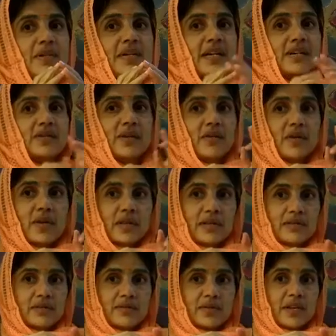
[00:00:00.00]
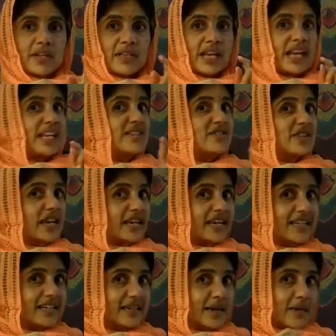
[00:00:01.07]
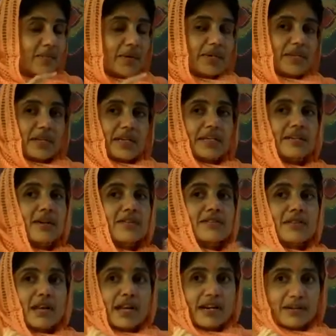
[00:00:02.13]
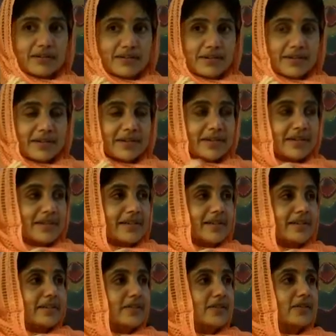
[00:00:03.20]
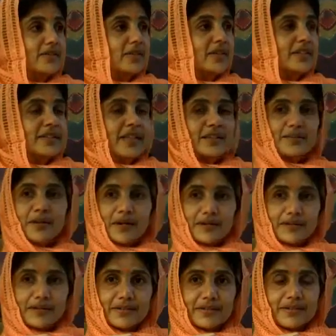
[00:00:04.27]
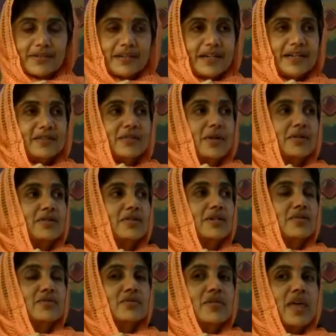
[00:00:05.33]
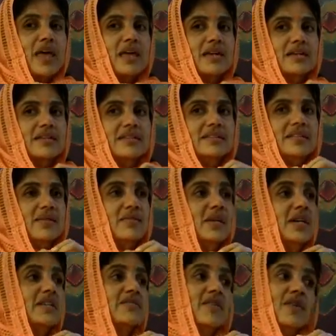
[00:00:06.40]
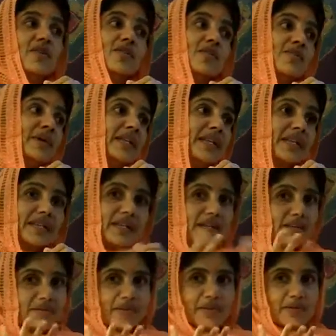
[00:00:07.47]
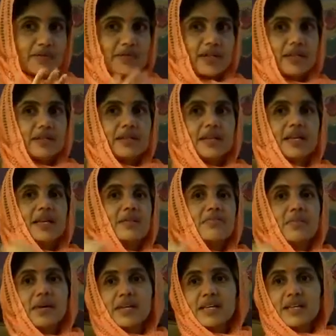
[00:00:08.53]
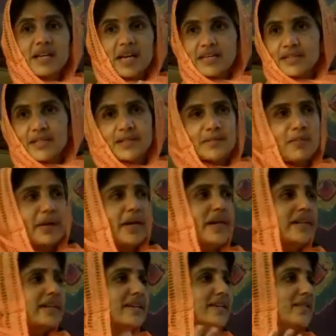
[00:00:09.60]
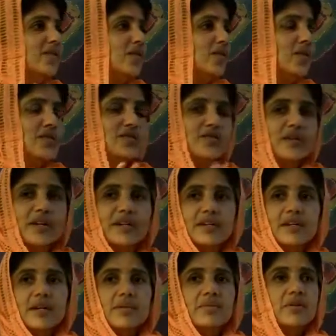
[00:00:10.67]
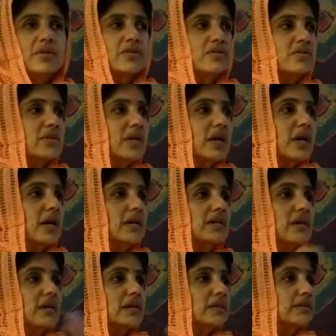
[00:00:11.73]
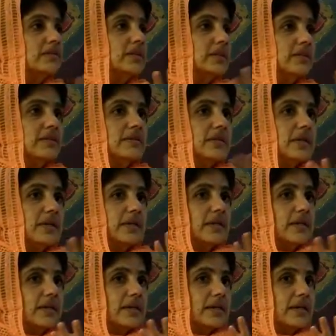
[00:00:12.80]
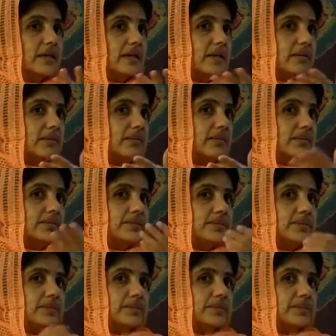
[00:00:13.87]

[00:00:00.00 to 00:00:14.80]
can go in, can, they can check in, but they cannot check out. You know, and then what? And what do they do there? They work for no money, correct? Because they, they keep making license plate and clothes, and because uh, a lot of these uh, um,